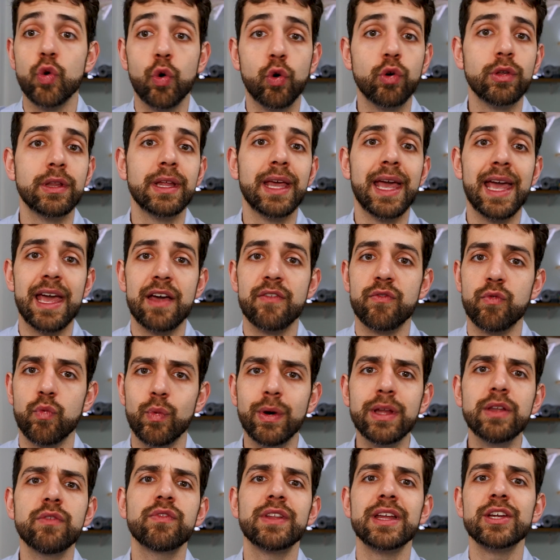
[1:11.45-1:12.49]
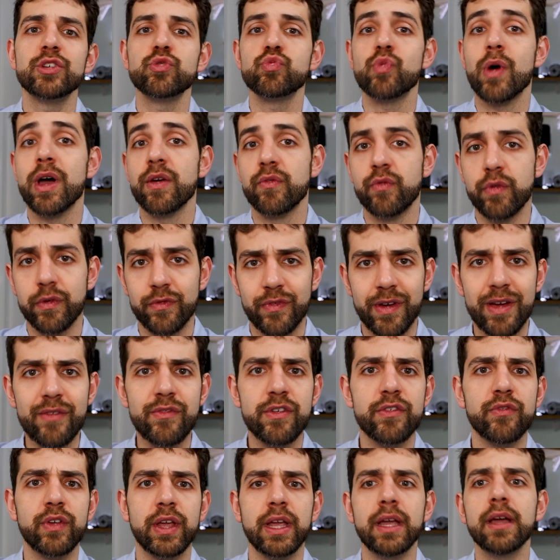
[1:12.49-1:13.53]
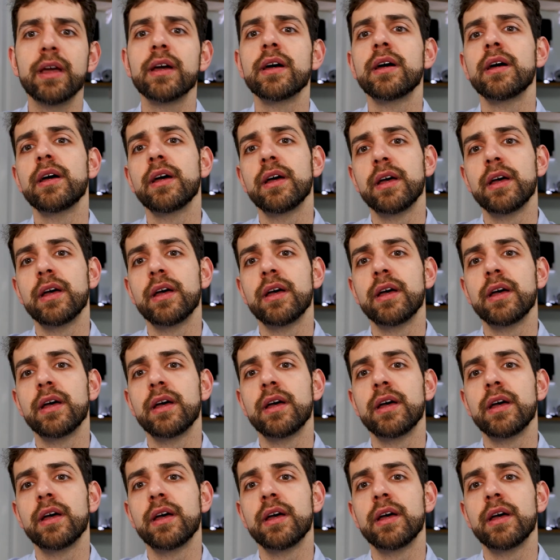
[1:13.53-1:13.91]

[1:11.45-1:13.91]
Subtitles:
You only have one flash drive with everything,